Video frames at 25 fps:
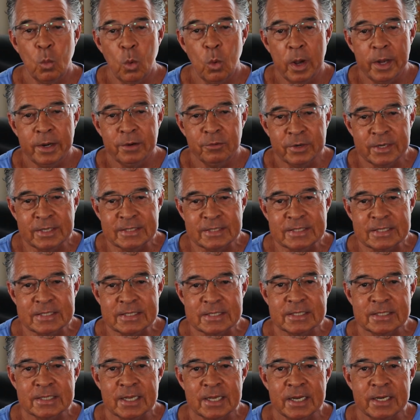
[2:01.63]
one recent
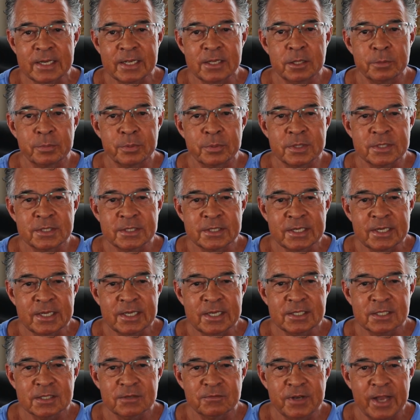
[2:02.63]
study in the
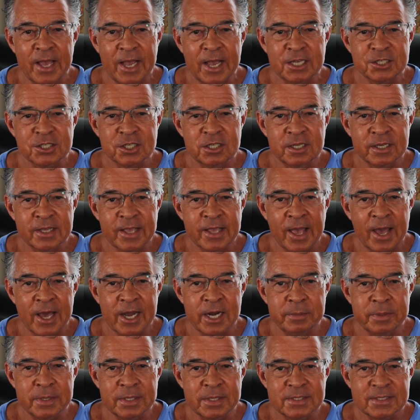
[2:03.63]
Proceedings of National
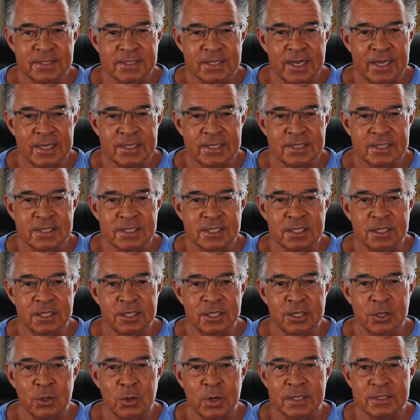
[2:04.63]
Academy of Sciences in
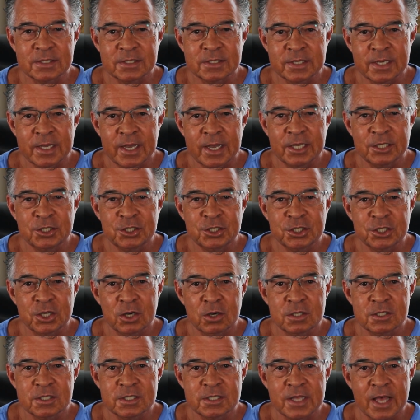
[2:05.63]
the USA
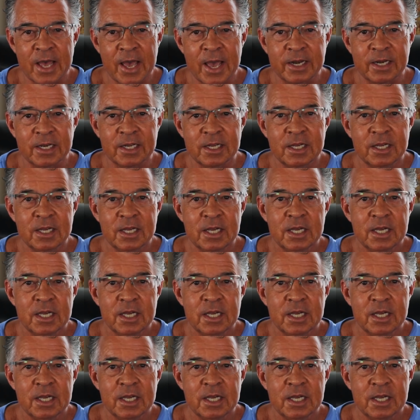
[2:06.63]
shows that